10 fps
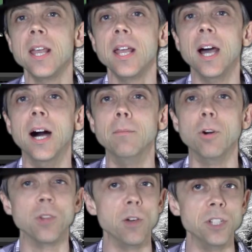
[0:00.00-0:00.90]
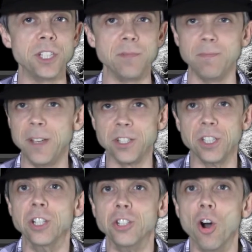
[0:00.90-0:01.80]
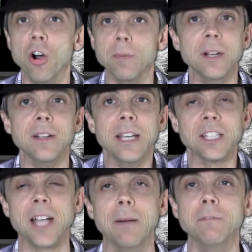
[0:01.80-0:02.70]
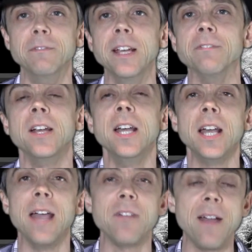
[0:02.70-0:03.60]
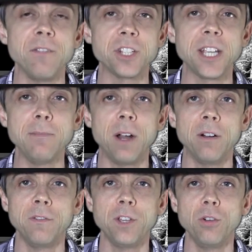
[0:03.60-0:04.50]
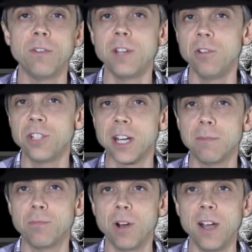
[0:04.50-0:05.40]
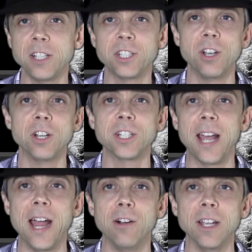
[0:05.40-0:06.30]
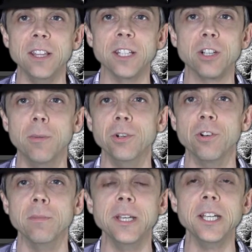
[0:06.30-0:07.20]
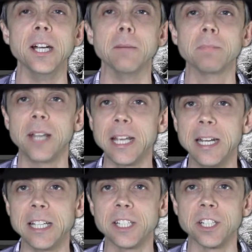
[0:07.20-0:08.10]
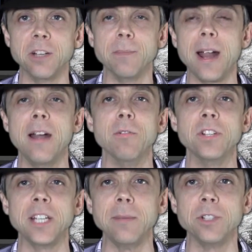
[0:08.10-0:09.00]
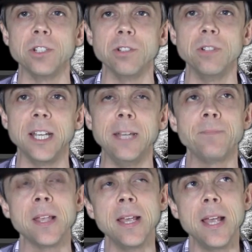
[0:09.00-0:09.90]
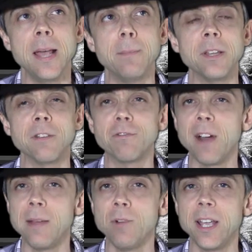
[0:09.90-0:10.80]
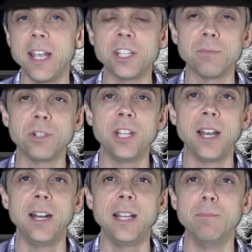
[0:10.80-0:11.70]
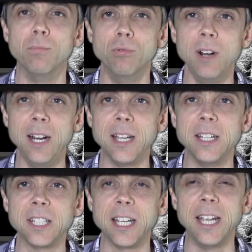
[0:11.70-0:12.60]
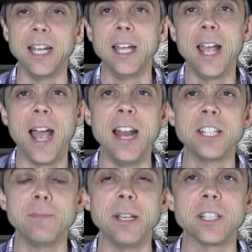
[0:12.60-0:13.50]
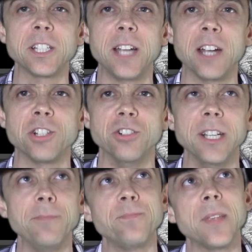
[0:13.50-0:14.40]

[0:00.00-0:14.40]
Although this isn't a dog, but it's come 5th. If you haven't seen my review of No Second Prize, search that out in the Commodore Amiga playlist to compare it with Team Suzuki. But the frame rate isn't particularly brilliant here, and it's a bit stuttery.